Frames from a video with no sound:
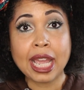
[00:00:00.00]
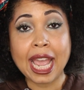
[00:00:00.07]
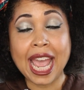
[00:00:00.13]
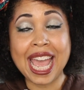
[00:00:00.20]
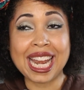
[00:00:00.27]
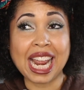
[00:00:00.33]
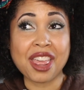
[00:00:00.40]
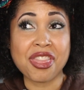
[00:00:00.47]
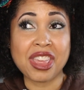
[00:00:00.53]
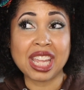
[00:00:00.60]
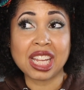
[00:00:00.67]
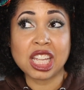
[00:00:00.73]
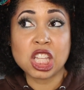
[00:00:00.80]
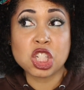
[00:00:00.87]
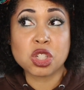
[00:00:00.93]
And I
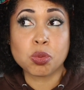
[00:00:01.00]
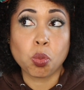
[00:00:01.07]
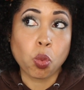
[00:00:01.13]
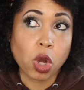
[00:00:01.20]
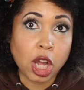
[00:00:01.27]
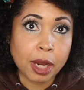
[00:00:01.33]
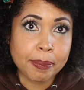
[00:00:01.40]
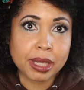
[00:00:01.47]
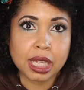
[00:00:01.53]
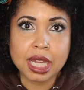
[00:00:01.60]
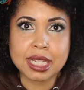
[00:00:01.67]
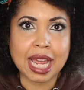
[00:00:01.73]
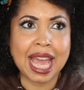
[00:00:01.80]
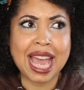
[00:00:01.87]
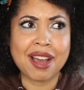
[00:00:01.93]
think it's one,
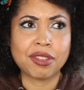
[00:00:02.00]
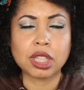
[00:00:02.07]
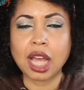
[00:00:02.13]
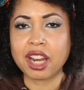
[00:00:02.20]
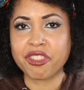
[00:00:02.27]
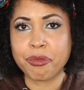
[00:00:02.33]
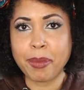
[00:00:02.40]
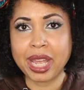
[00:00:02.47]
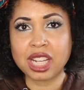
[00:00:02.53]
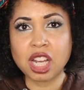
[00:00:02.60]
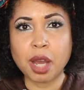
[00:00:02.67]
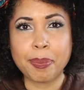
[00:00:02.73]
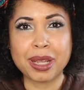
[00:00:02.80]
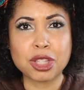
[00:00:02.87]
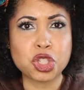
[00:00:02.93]
because I have a lot of
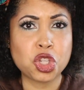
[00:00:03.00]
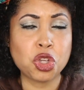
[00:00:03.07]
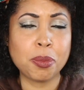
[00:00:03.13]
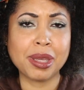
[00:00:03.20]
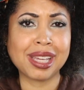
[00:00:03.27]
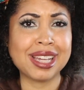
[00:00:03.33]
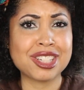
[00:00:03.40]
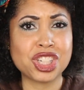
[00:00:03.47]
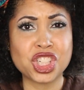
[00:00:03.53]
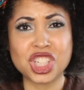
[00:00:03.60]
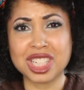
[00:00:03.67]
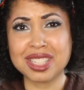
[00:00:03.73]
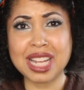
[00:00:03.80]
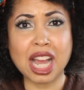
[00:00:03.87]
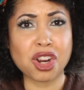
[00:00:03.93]
makeup, and two, because it's
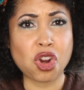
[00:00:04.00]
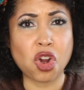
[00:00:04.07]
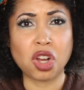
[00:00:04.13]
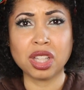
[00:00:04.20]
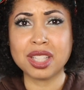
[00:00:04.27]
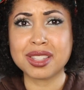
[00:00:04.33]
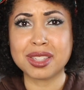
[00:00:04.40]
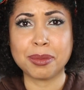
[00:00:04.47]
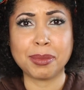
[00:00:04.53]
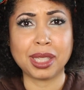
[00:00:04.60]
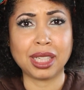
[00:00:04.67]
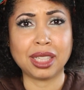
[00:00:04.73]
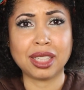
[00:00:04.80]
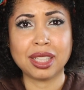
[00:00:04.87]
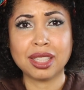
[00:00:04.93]
just not calling to
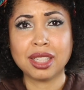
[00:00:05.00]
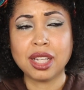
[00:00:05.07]
me.